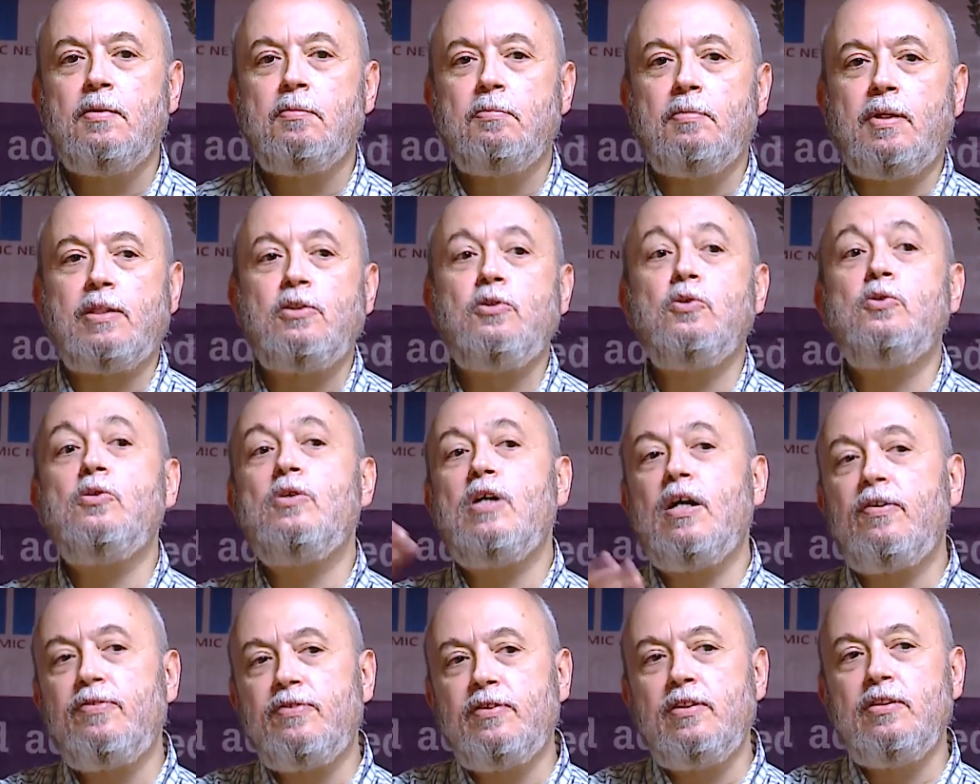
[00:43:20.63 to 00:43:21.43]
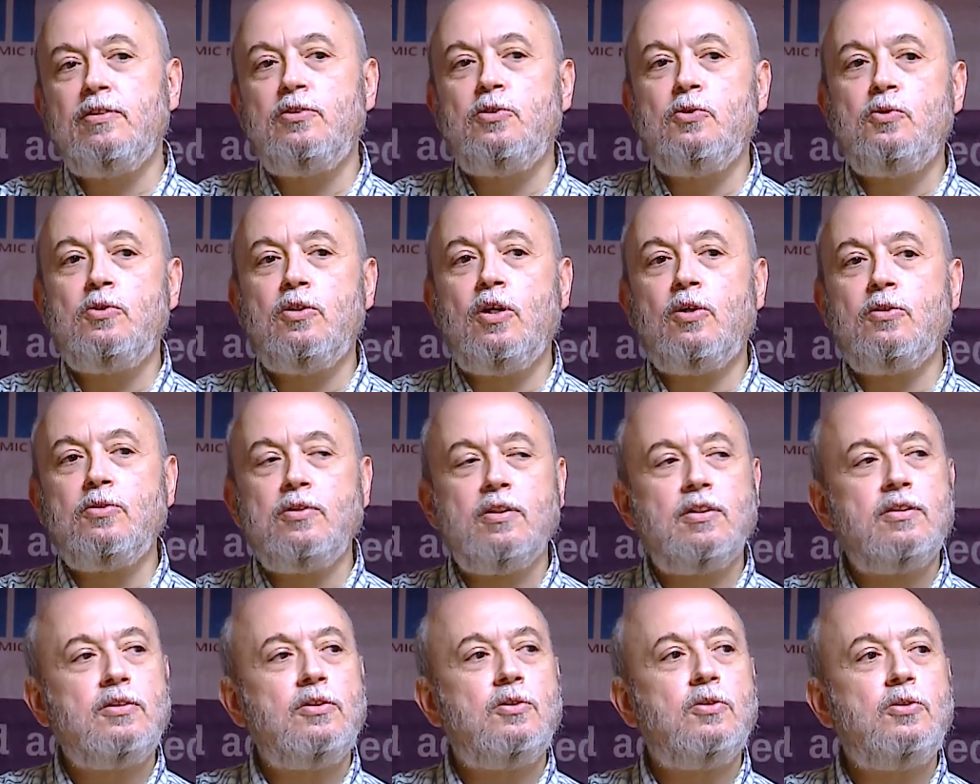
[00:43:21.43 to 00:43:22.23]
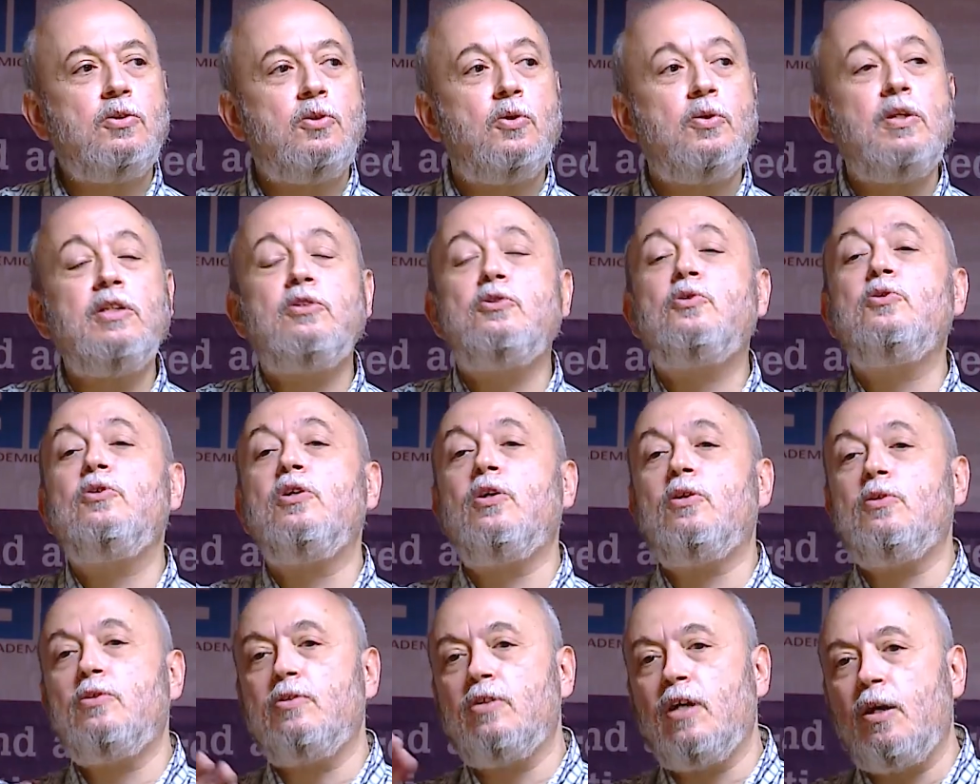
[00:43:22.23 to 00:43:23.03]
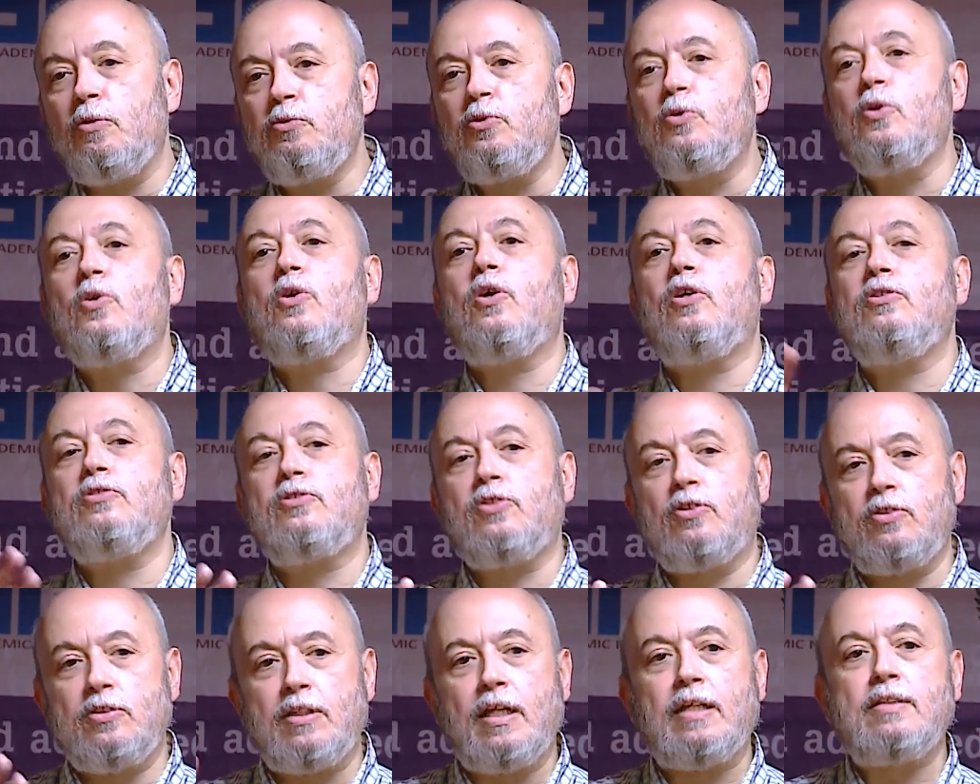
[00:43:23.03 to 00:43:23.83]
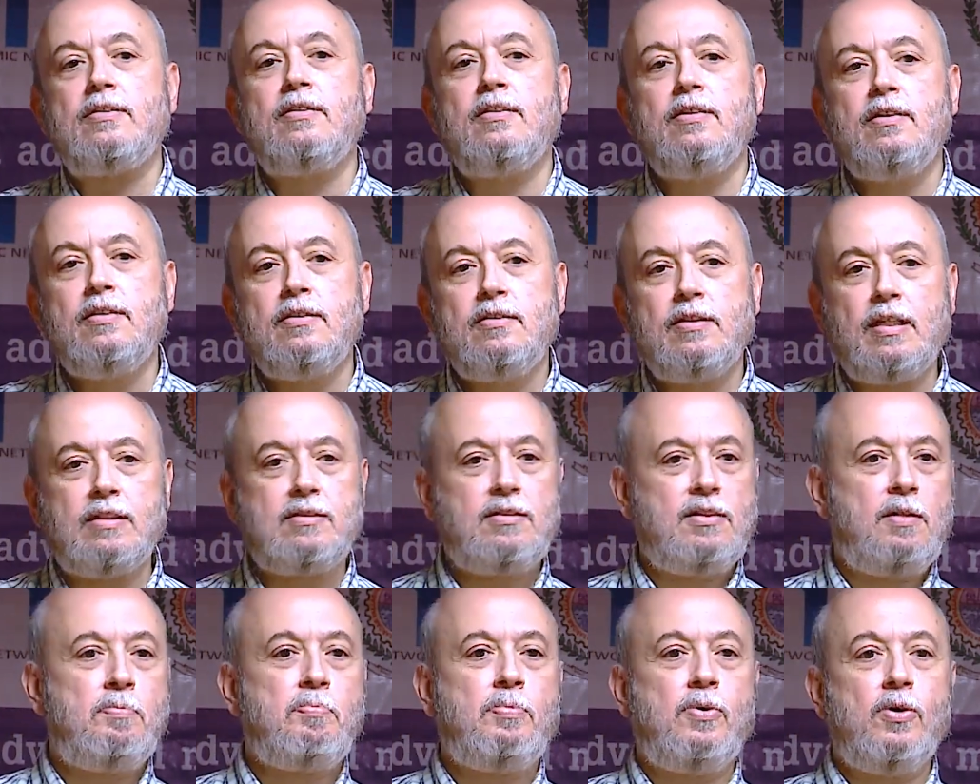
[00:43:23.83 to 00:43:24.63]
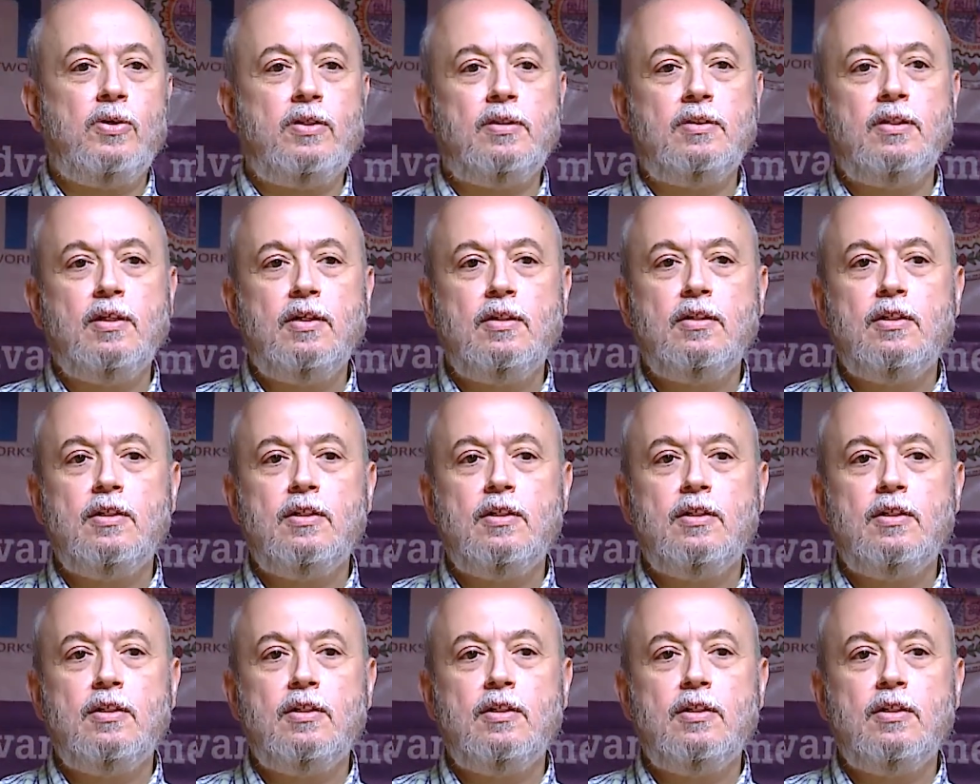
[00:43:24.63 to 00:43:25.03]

But you need to know how to control that. That's the point.